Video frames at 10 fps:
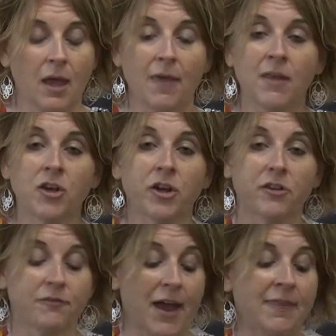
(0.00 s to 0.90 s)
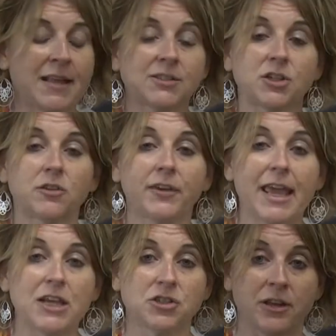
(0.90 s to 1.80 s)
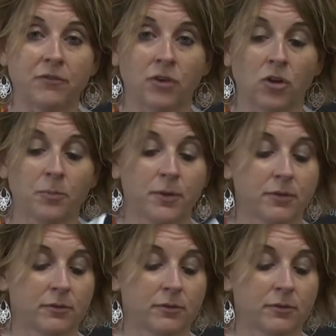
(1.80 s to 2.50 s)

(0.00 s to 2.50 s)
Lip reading: And then you're going to find that certification envelope.